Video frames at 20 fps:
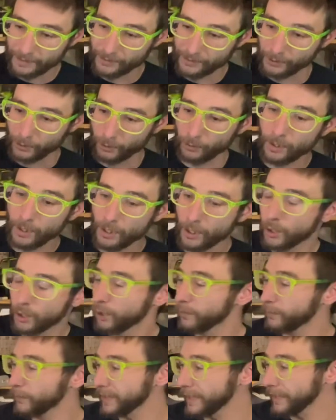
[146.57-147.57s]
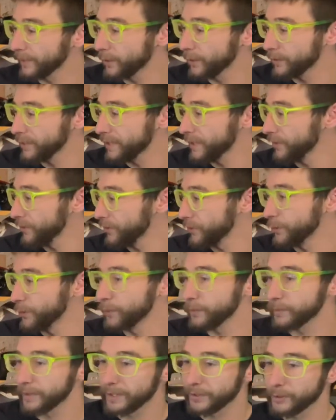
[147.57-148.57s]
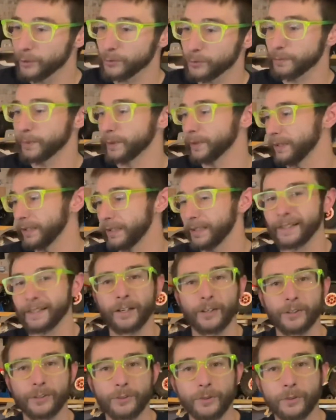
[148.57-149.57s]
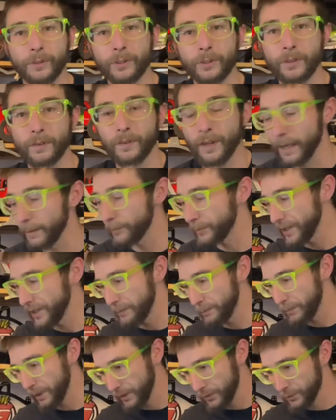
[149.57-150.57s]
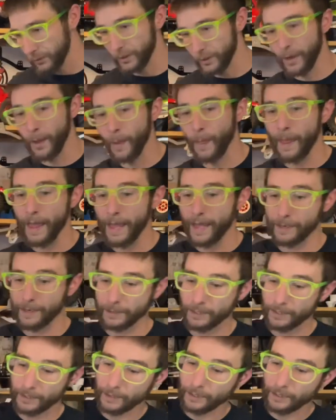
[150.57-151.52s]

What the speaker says: So hopefully get those here soon, get those put on. I'll just do a little update picture on that.